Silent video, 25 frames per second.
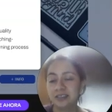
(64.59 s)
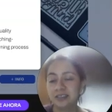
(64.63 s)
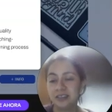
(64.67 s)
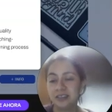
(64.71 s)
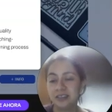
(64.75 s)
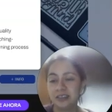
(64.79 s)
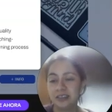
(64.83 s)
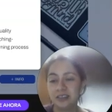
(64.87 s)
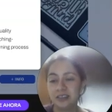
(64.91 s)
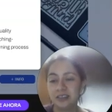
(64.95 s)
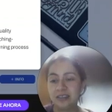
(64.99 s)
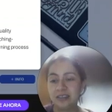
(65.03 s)

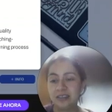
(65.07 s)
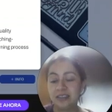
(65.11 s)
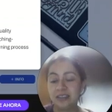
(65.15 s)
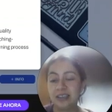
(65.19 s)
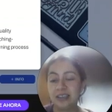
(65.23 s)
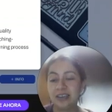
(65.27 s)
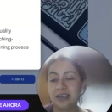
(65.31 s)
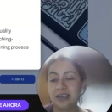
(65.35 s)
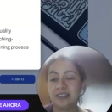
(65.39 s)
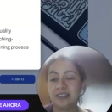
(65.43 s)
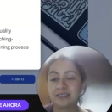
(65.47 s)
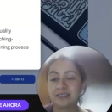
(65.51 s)

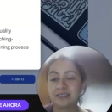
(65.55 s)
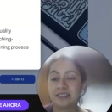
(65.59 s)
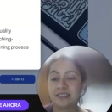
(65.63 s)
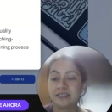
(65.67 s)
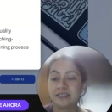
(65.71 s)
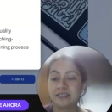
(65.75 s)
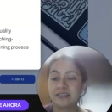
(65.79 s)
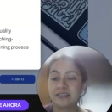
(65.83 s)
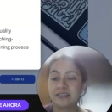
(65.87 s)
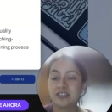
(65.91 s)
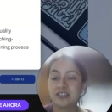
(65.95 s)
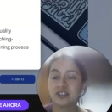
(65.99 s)
the
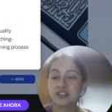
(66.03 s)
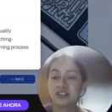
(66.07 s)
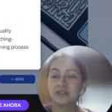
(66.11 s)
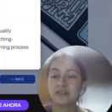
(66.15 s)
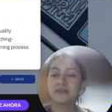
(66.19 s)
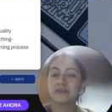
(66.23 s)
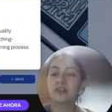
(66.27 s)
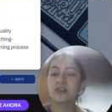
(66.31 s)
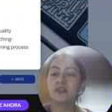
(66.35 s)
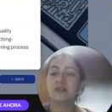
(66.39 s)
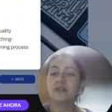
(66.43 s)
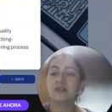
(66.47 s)
characteristics
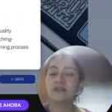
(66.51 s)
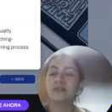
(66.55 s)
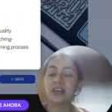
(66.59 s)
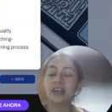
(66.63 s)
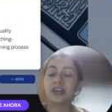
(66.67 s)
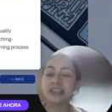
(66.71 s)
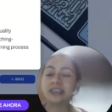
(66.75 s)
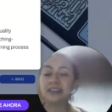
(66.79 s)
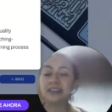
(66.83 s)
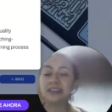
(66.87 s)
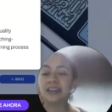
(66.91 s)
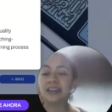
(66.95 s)
of
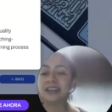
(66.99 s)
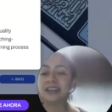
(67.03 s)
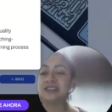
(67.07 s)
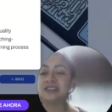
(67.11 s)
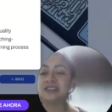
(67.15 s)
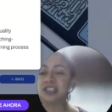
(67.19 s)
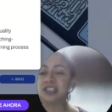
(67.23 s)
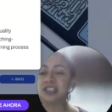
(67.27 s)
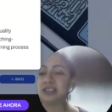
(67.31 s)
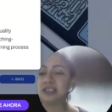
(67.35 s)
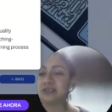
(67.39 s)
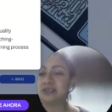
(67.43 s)
an
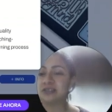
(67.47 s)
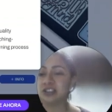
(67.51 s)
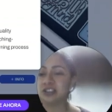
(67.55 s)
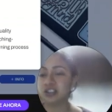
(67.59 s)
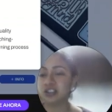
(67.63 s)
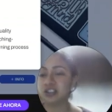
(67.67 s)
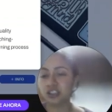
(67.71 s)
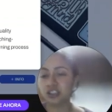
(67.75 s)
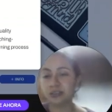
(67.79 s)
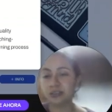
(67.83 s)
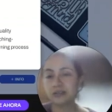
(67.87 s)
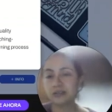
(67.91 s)
ideal
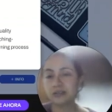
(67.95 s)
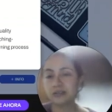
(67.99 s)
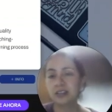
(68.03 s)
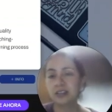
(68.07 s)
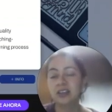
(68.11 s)
teacher,